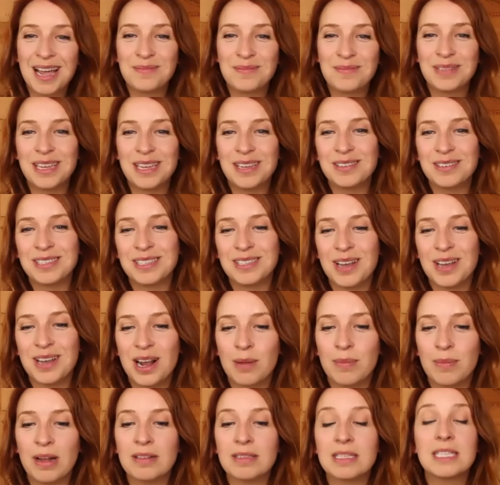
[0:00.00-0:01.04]
they used to talk
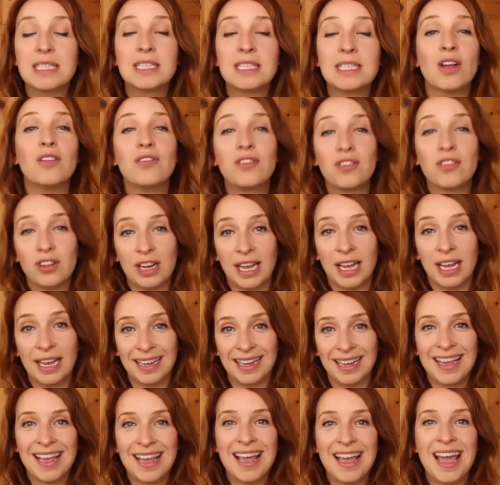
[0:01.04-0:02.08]
about sulfuring
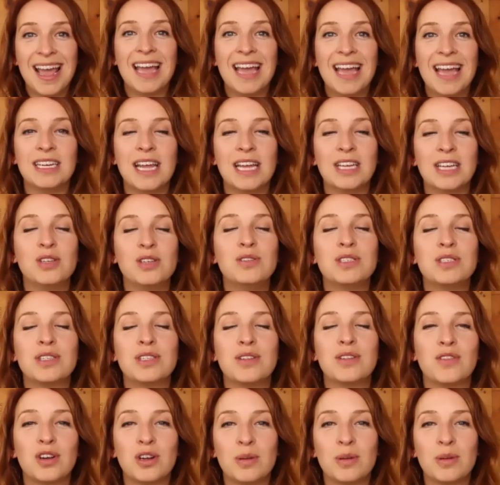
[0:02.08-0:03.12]
and use the
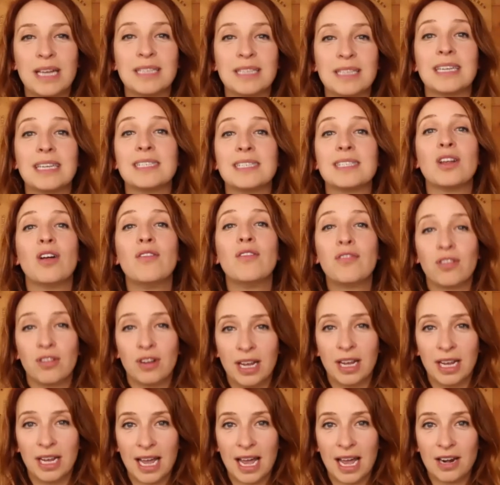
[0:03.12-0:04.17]
verb as a
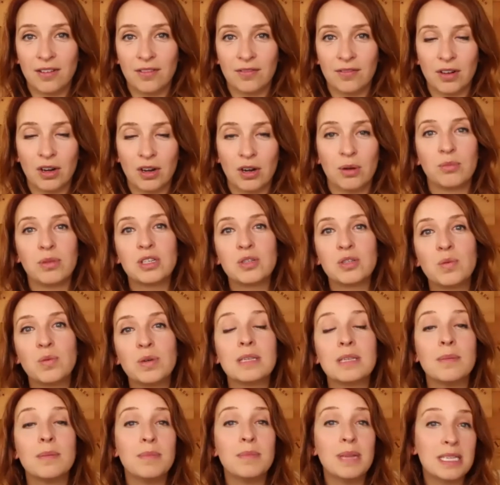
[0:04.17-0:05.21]
sulfuring kind of verb, which was
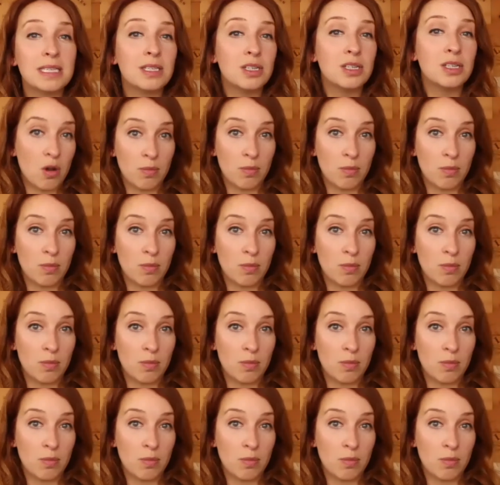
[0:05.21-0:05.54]
a misnomer